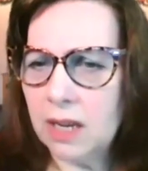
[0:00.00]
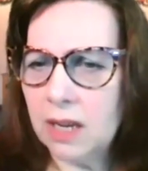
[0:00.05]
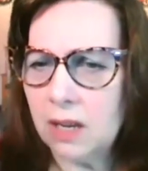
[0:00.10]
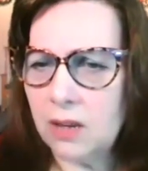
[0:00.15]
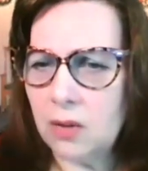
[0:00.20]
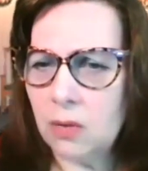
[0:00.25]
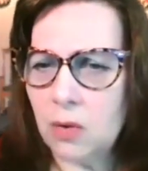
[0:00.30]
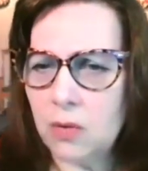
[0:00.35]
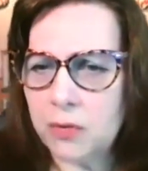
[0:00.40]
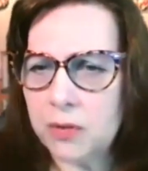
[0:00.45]
I
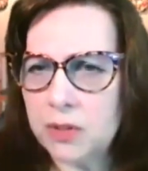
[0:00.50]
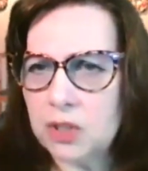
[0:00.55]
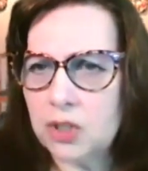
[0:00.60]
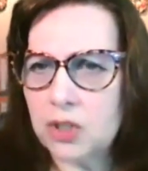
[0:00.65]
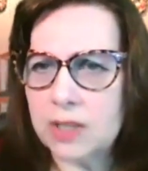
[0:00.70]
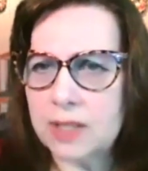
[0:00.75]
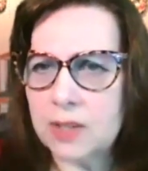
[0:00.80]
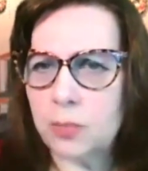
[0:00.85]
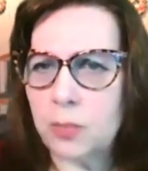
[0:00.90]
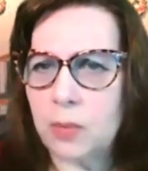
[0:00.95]
don't know if it's
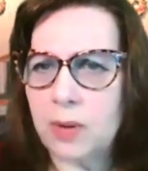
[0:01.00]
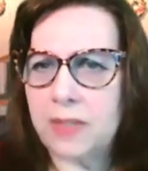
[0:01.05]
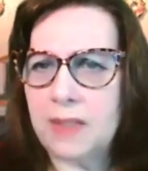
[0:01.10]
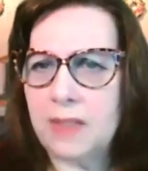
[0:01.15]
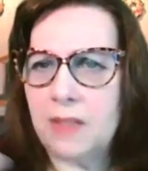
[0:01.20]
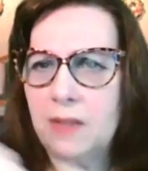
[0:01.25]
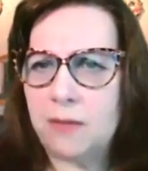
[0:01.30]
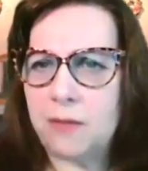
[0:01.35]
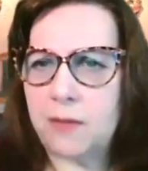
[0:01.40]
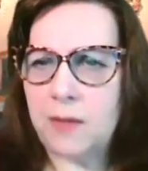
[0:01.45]
just
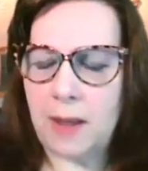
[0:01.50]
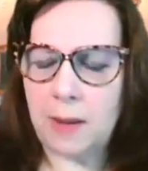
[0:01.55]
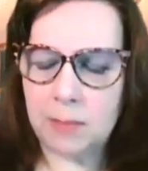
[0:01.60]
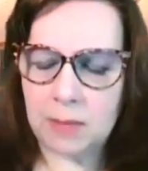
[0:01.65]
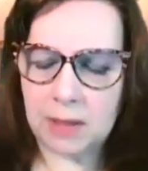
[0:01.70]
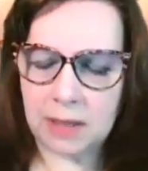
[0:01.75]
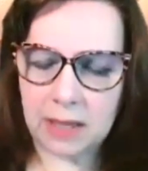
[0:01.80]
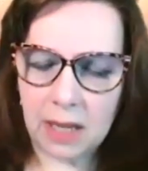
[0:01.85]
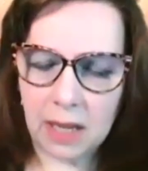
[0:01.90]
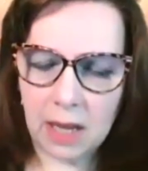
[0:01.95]
within the
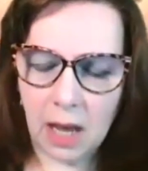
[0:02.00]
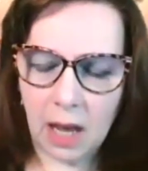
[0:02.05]
family.